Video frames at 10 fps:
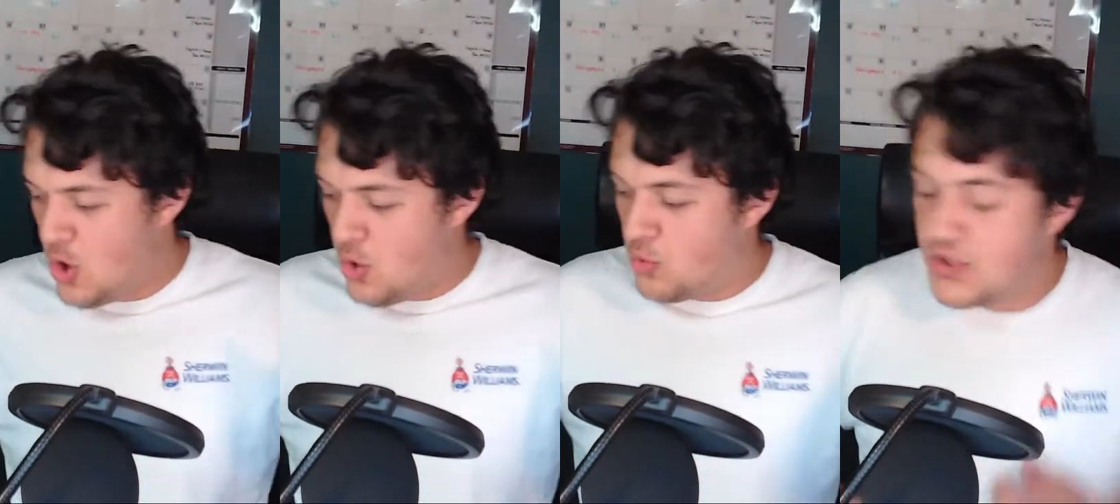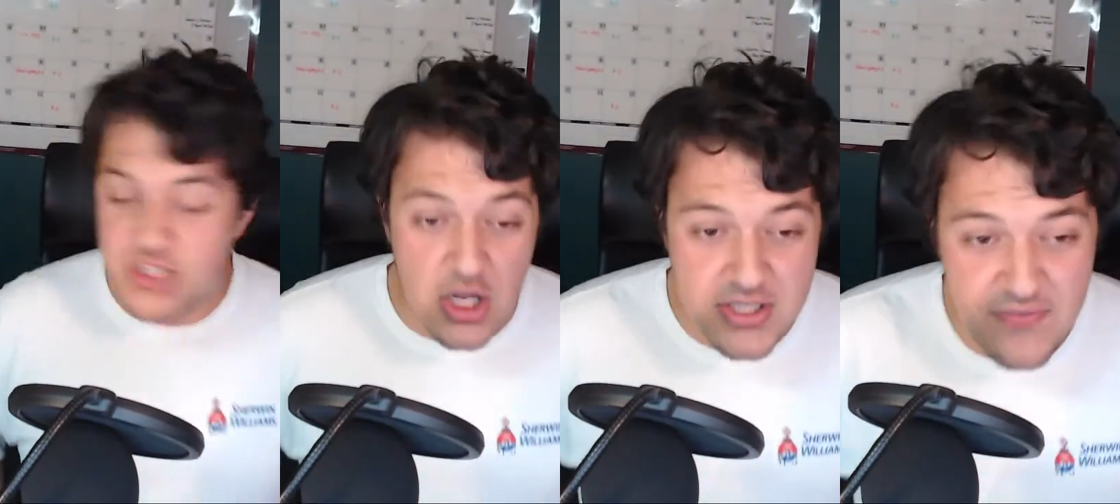
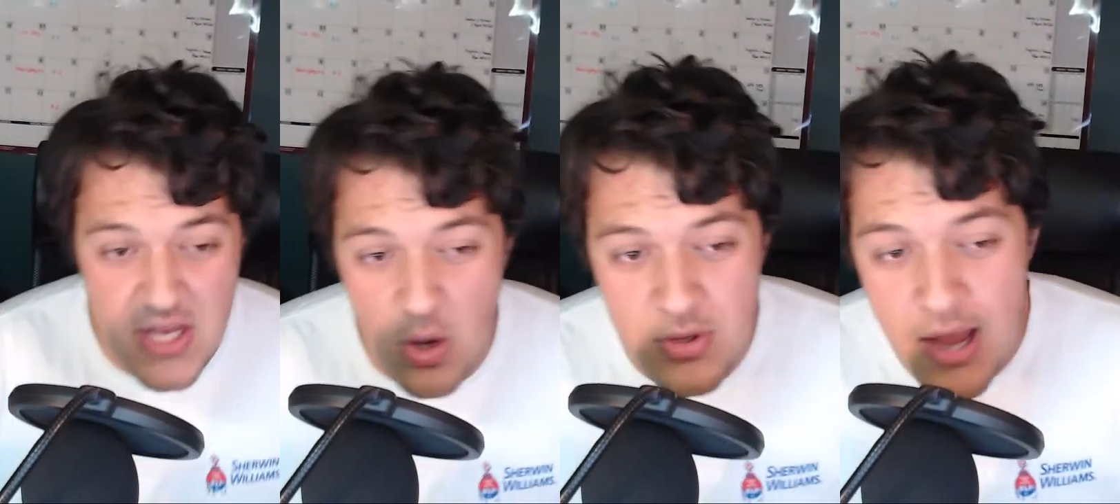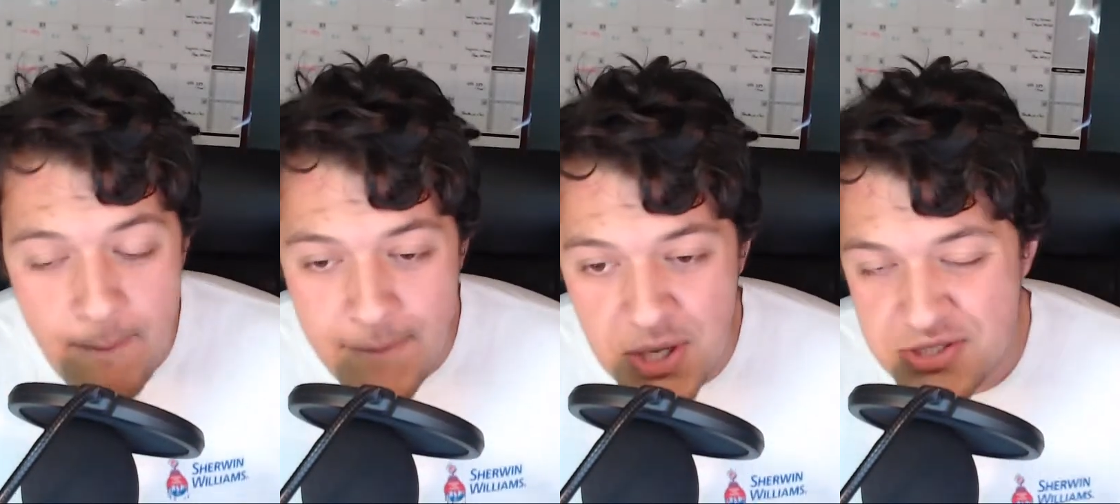Results video
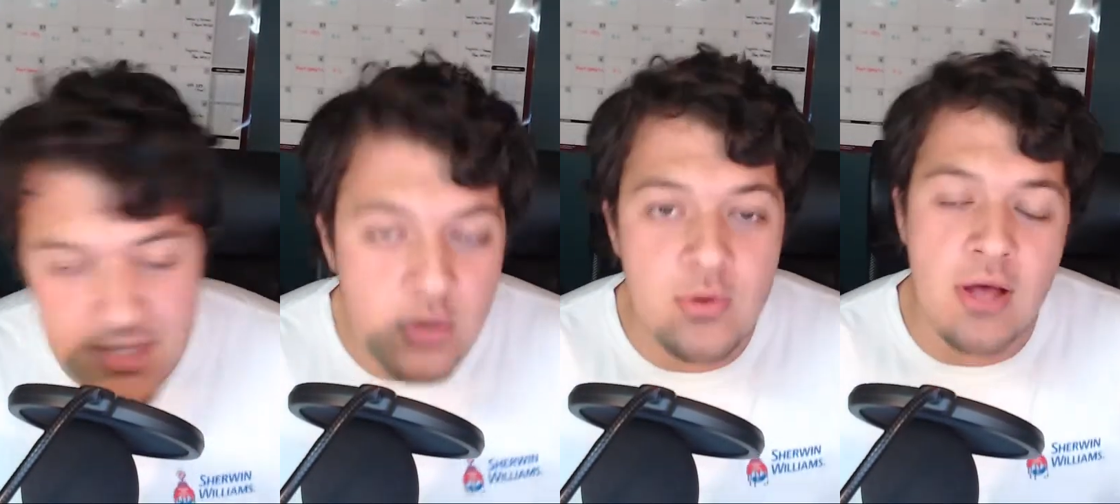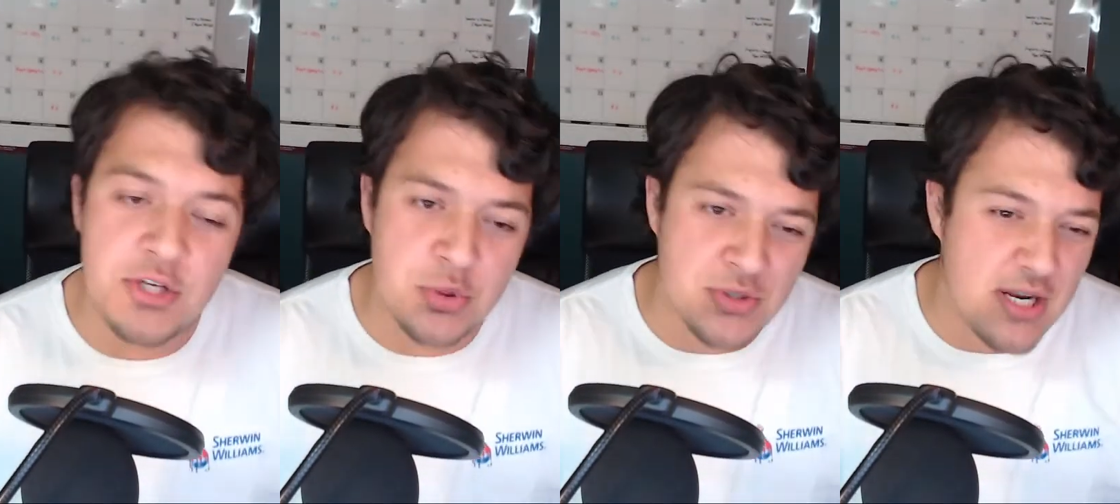number two. Now,
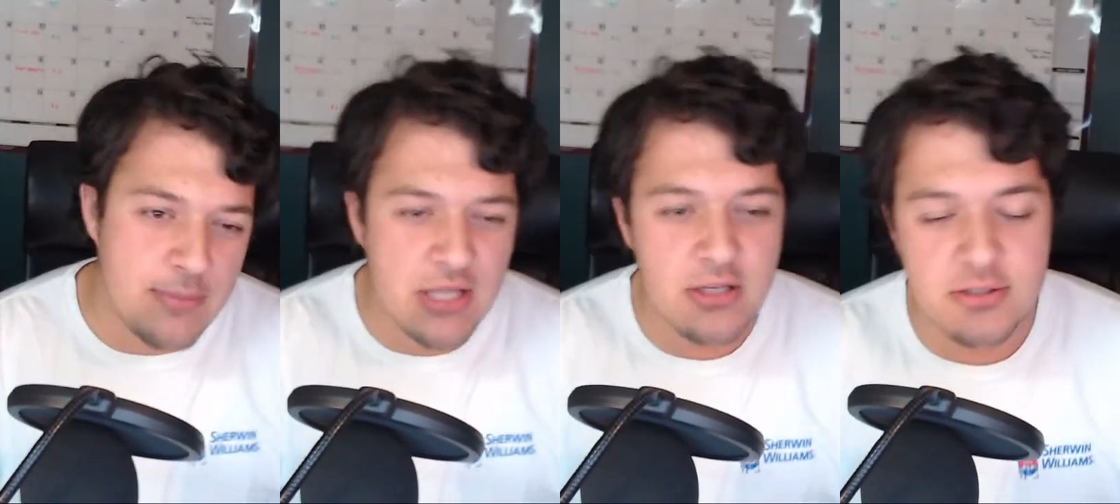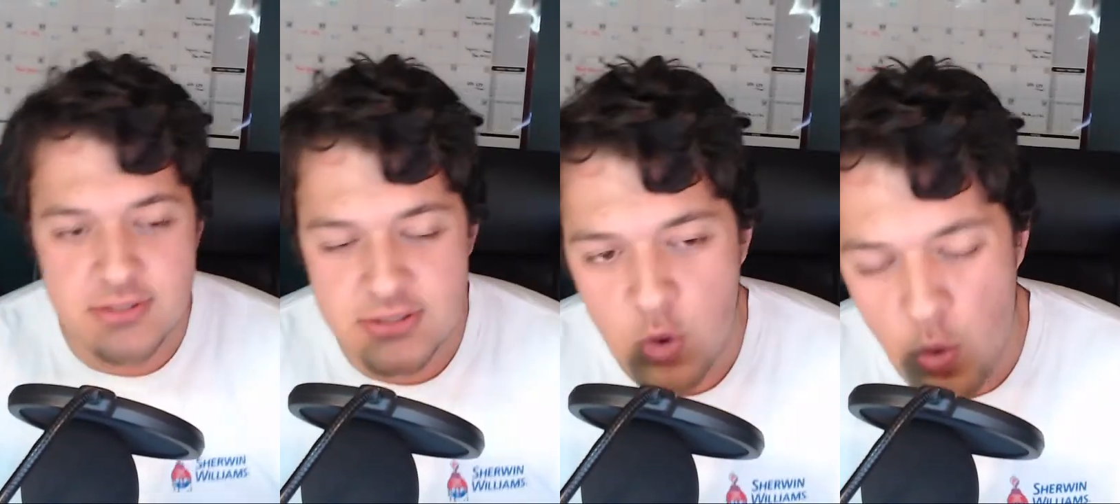this one's going to be a little
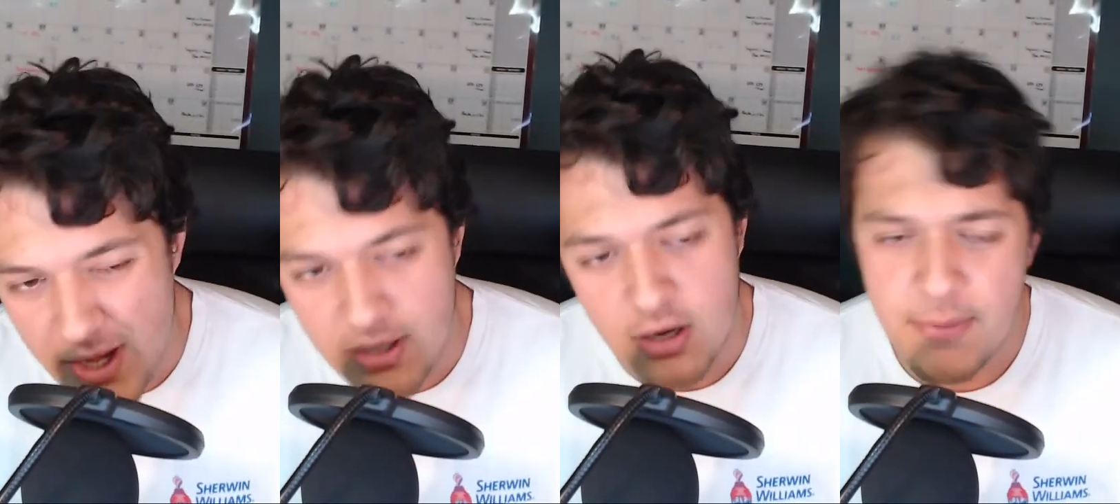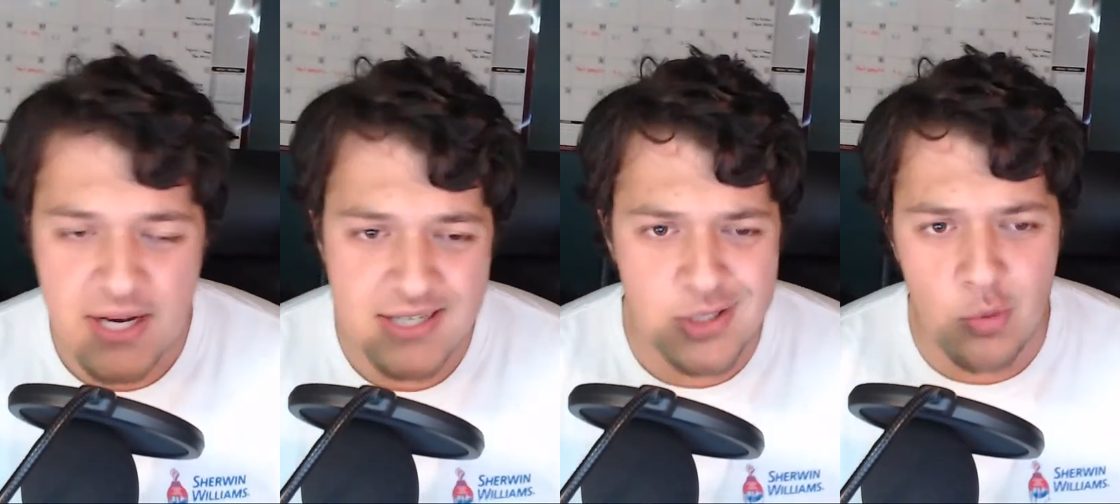quicker
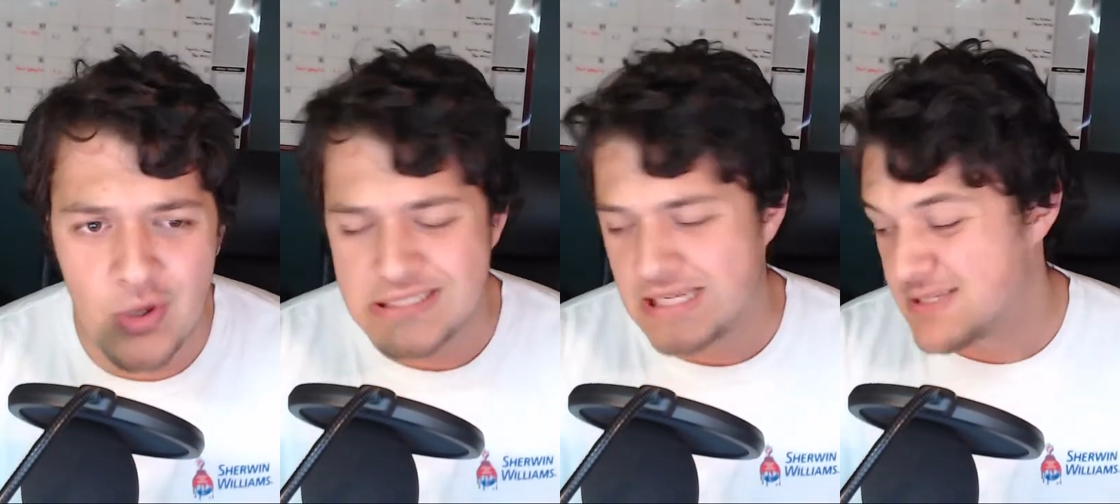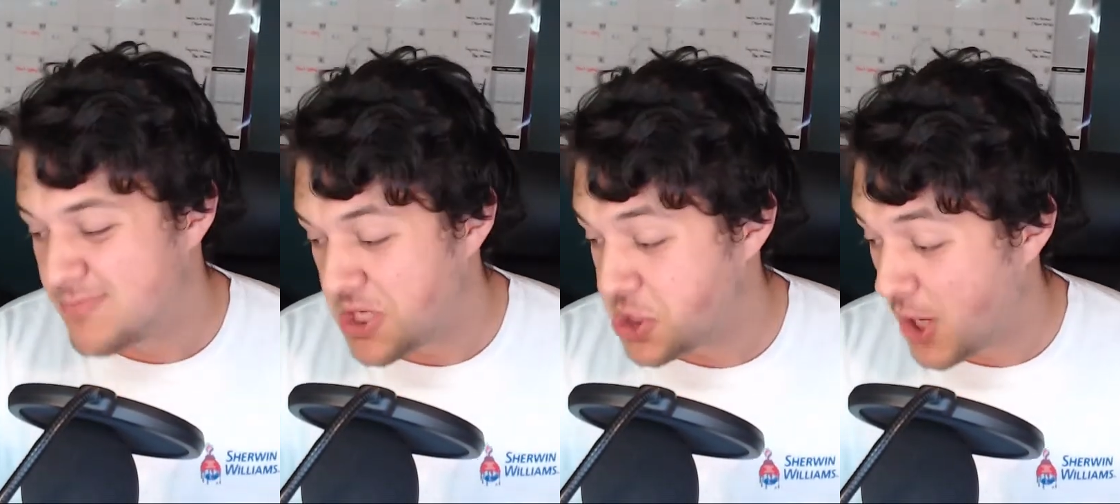because there wasn't as
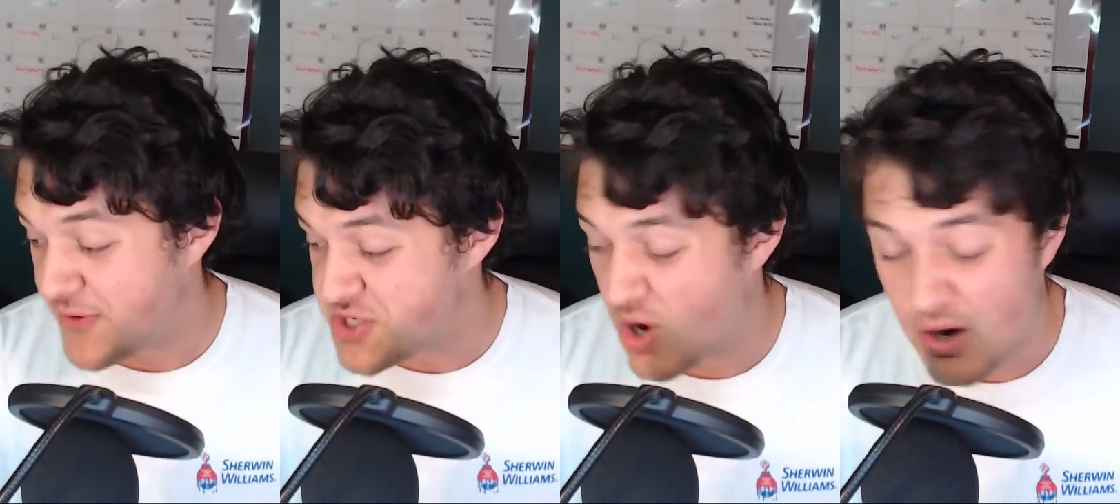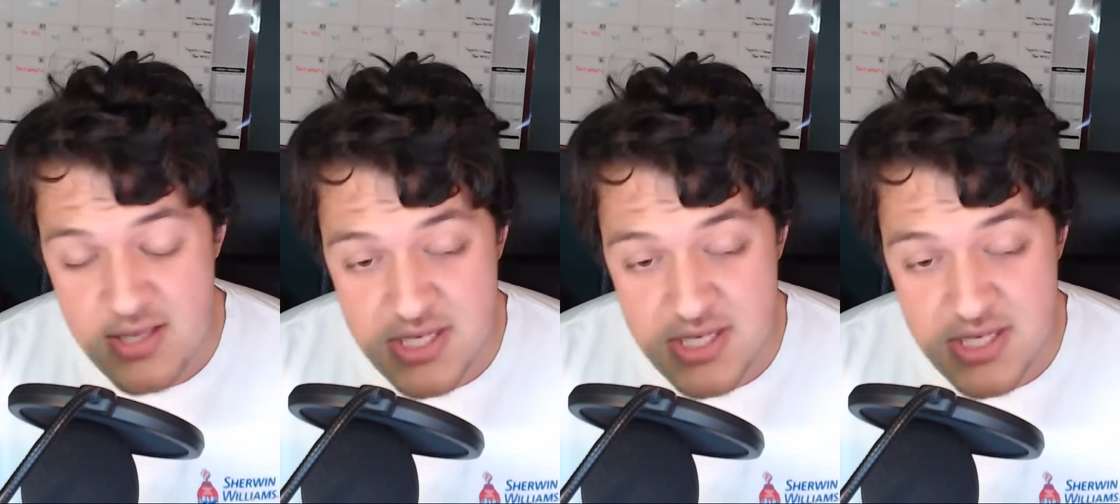much on this card.